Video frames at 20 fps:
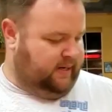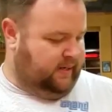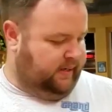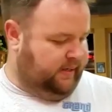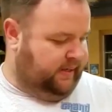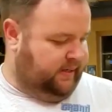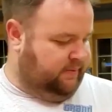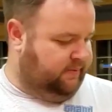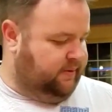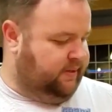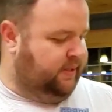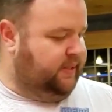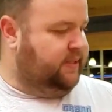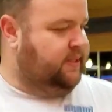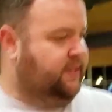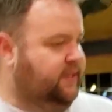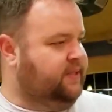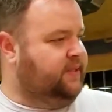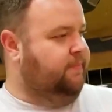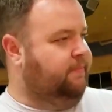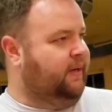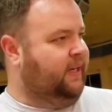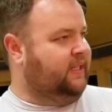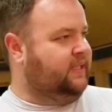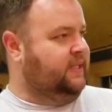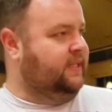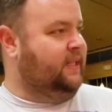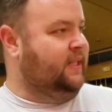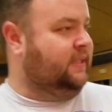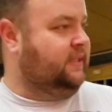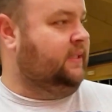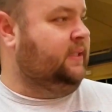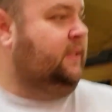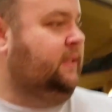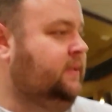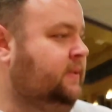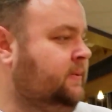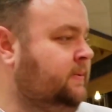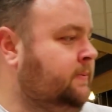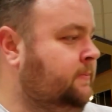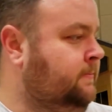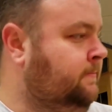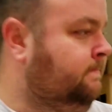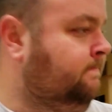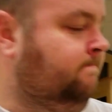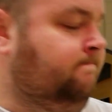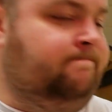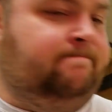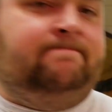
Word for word: Wow, that really is just a box of ducks. Yep.